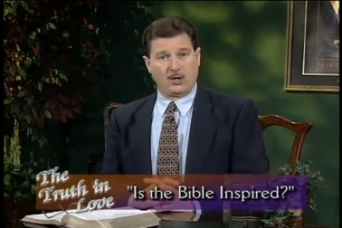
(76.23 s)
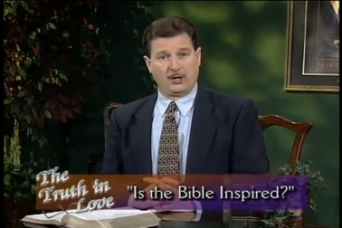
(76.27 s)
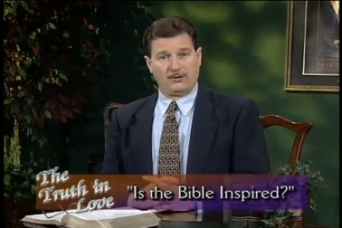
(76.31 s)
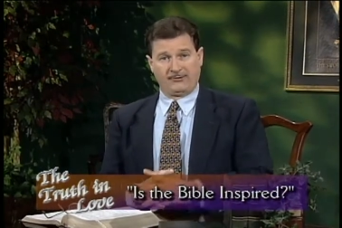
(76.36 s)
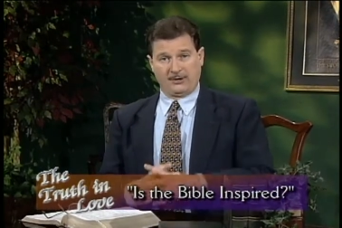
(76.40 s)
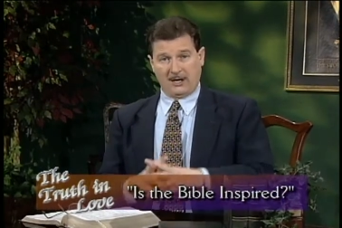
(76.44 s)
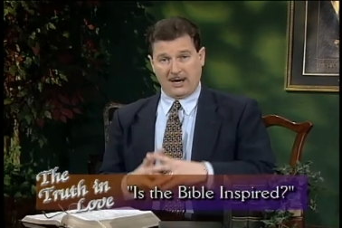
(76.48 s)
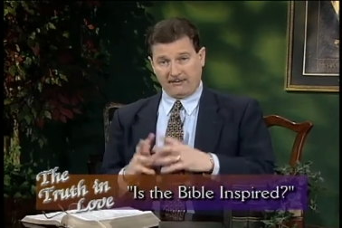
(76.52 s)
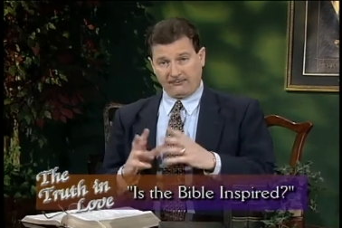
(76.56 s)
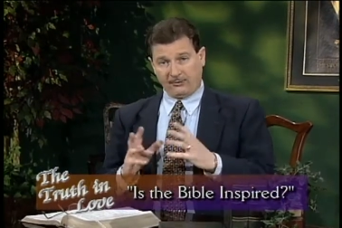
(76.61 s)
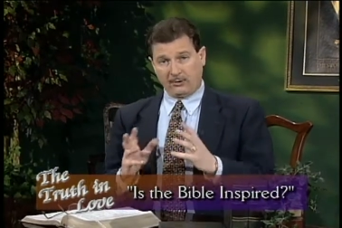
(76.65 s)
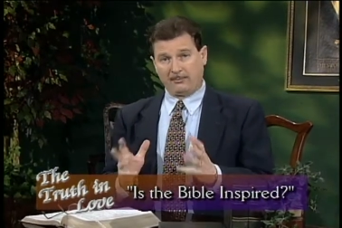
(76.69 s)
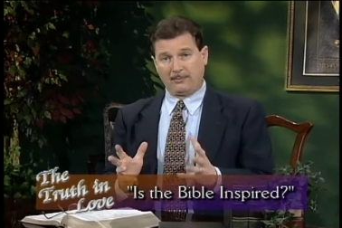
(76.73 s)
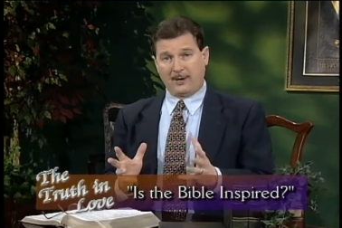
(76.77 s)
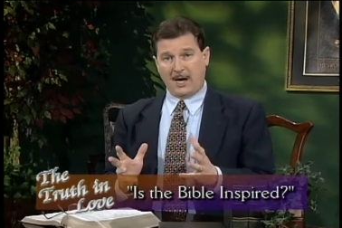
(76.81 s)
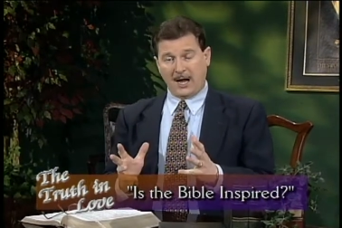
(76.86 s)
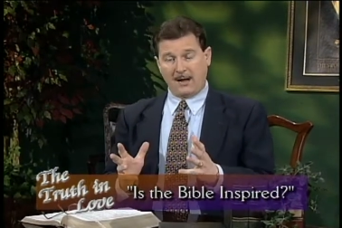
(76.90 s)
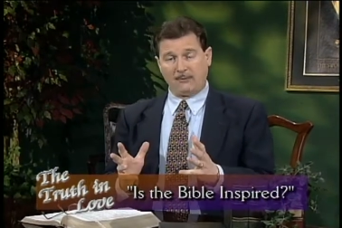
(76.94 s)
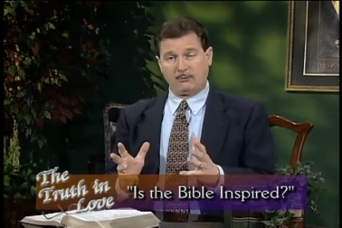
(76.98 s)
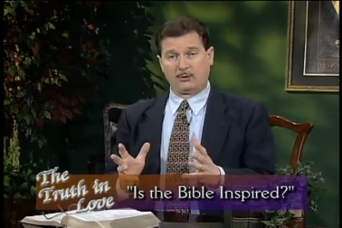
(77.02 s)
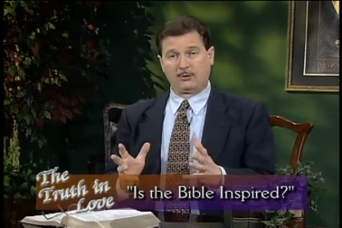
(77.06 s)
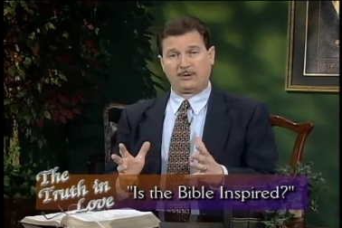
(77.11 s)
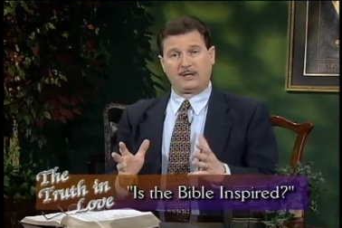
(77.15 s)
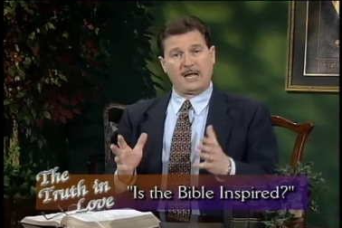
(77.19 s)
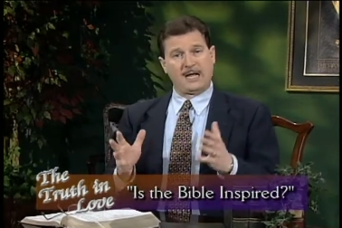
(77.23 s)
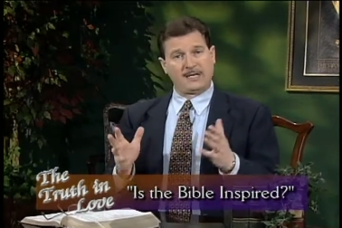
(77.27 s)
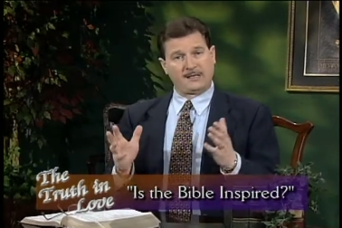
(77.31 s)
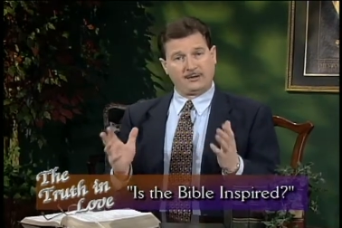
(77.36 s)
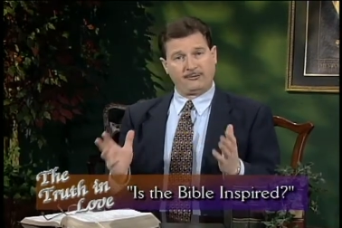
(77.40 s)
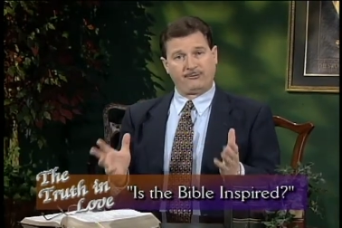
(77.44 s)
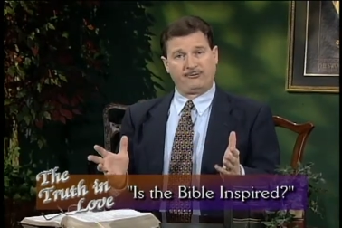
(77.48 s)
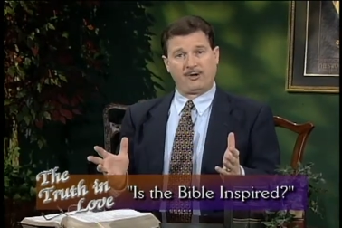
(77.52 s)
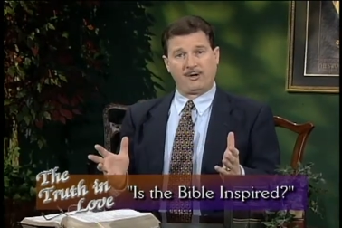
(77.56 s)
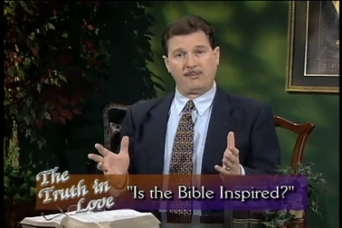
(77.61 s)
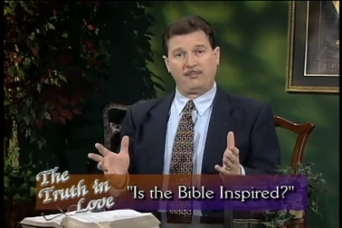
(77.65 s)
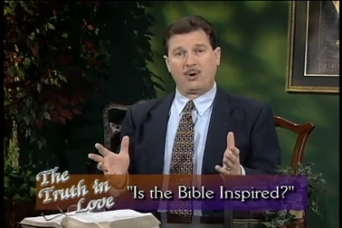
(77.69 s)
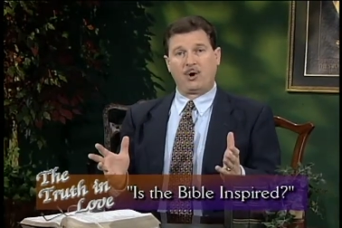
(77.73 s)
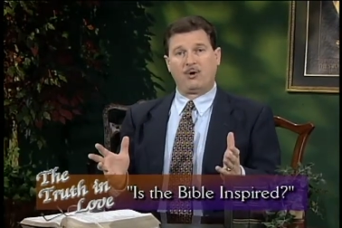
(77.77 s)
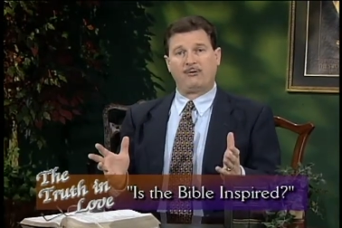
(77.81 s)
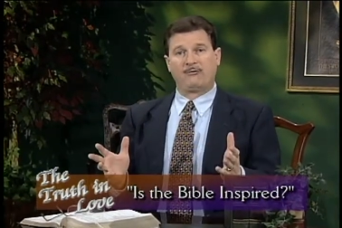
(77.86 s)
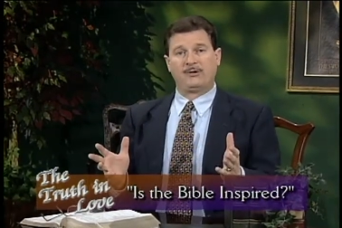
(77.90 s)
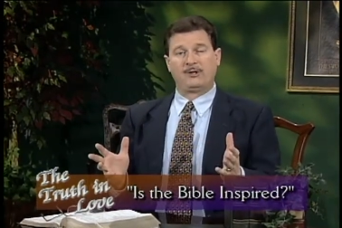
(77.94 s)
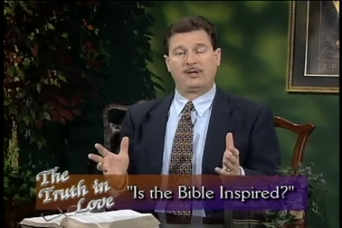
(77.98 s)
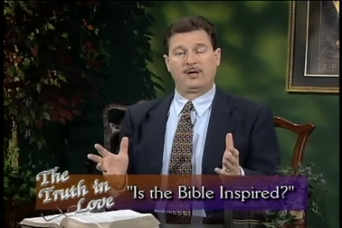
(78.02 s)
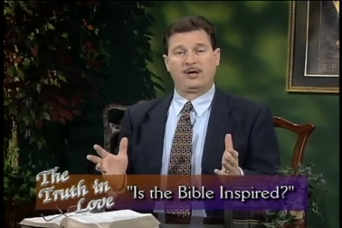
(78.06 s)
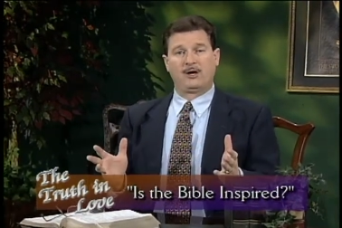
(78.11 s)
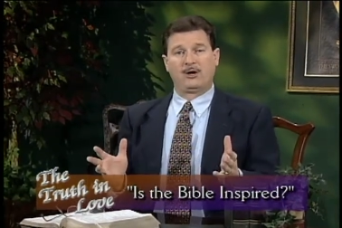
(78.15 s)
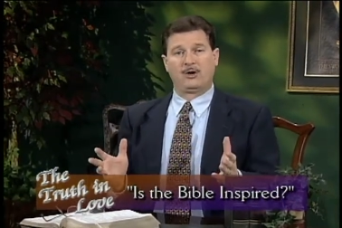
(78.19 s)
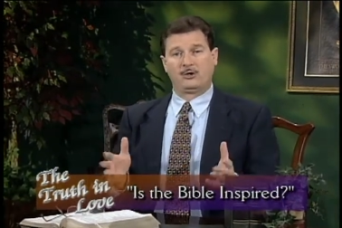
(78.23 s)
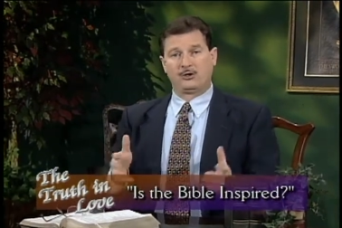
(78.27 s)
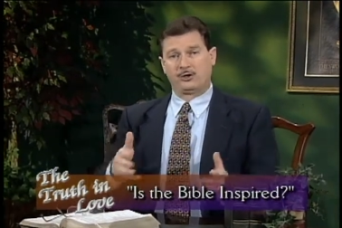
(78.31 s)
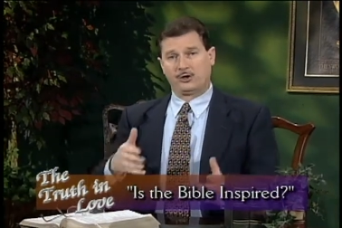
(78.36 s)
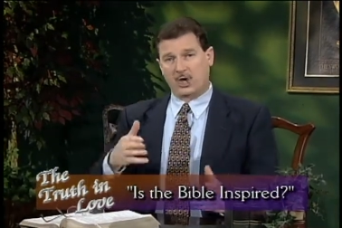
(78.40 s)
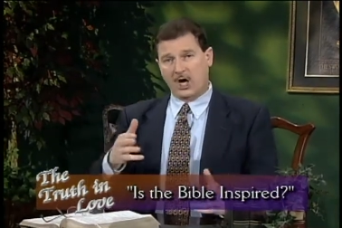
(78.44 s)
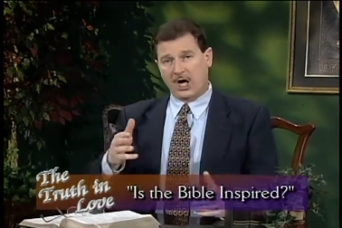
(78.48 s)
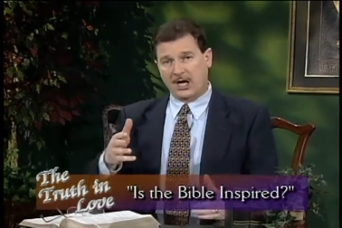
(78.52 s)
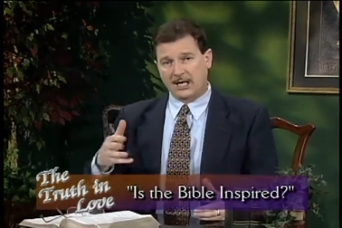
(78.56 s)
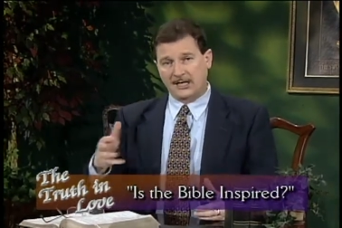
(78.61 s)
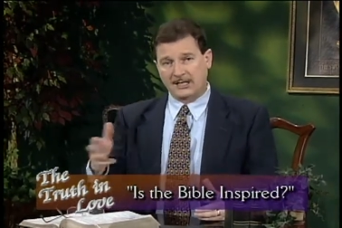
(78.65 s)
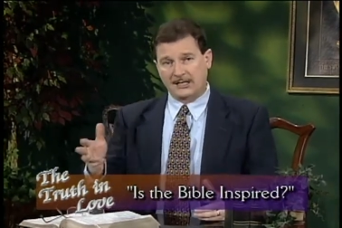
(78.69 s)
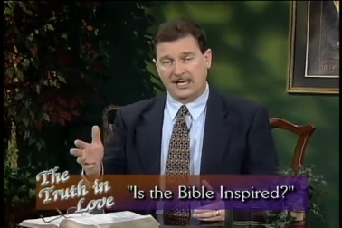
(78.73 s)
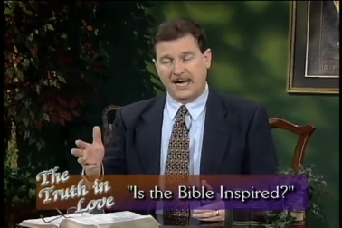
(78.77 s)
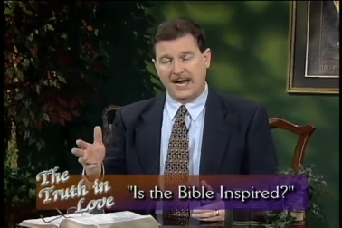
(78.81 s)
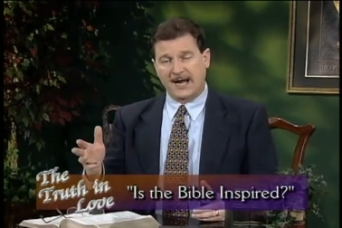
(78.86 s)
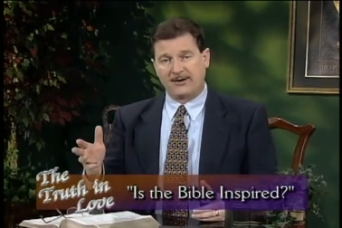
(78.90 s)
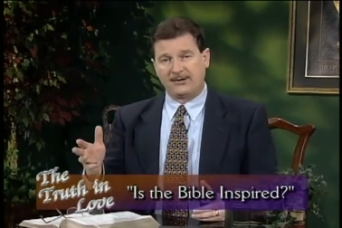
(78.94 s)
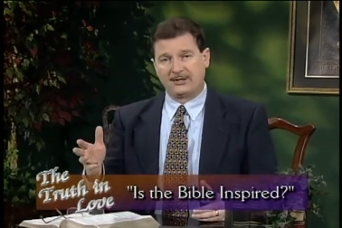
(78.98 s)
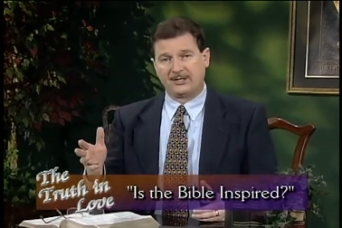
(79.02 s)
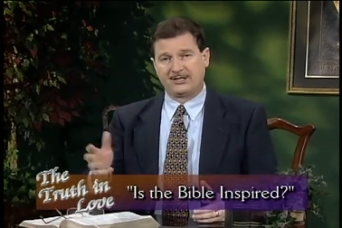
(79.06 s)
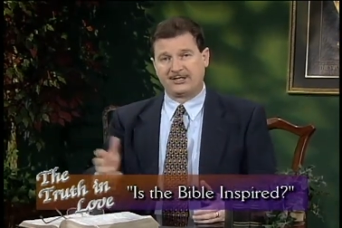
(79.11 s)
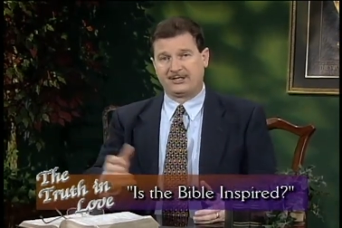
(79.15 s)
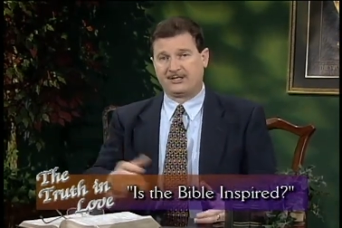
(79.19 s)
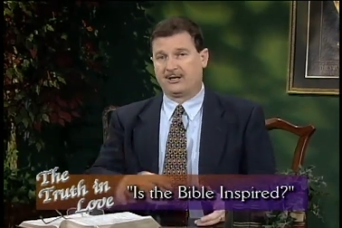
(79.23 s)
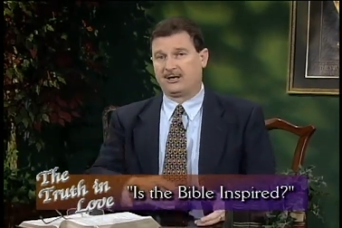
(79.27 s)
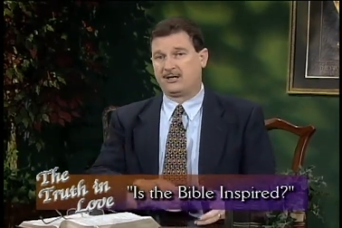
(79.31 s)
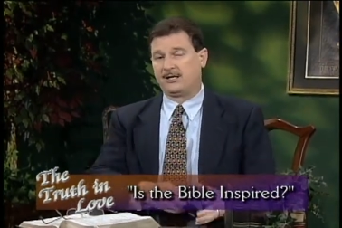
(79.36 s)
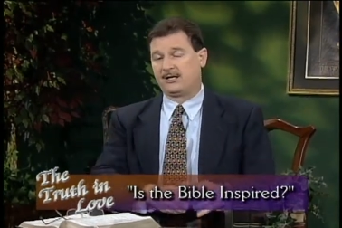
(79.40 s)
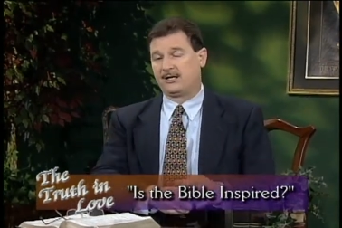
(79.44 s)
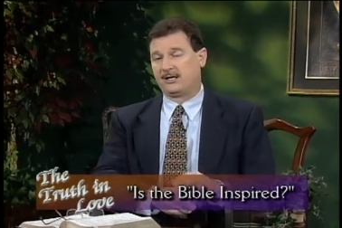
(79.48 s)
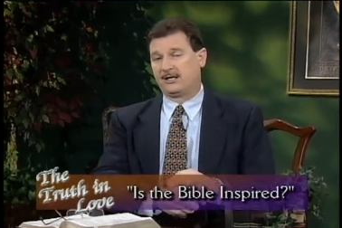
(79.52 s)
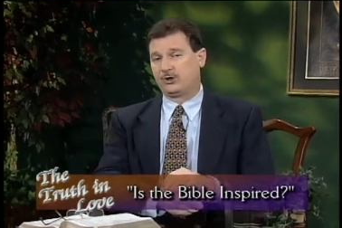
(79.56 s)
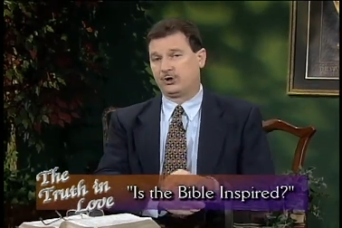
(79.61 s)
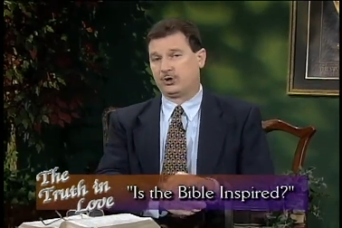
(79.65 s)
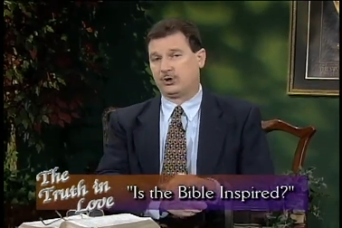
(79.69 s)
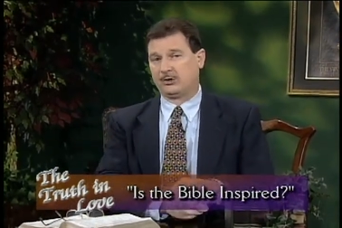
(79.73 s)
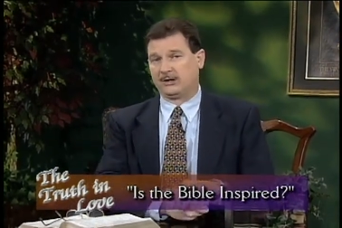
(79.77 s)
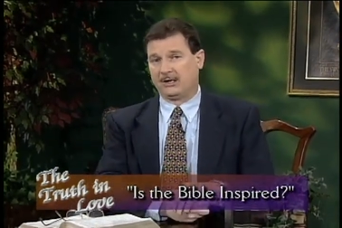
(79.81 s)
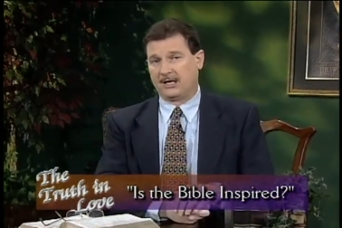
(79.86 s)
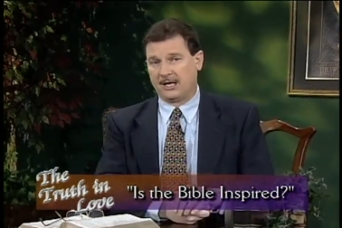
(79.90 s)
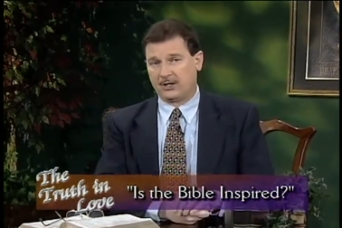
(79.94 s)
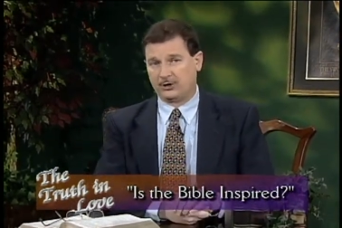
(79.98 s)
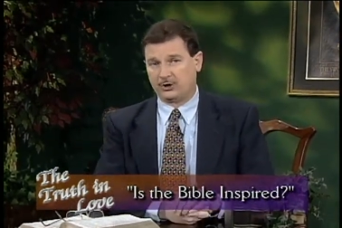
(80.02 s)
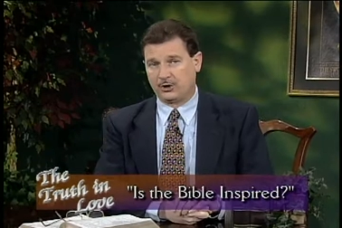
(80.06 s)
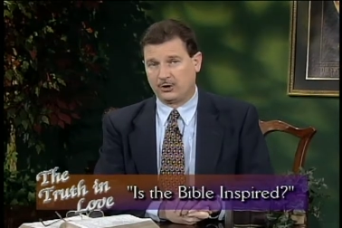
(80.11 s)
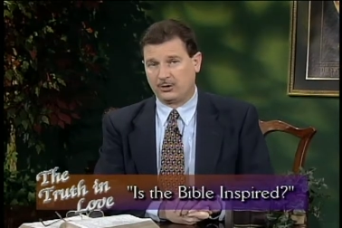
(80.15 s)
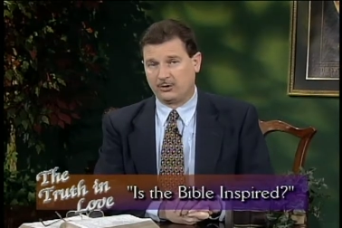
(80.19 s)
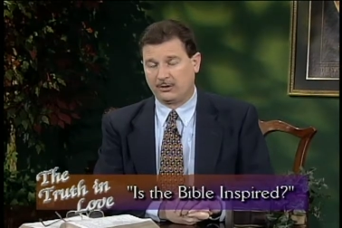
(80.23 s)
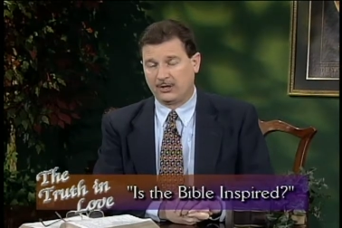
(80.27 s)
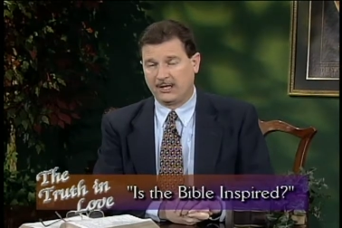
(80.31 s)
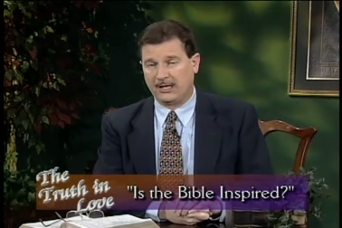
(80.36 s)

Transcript: If you have your Bible and would like to flip over there or jot it down and study it at your leisure,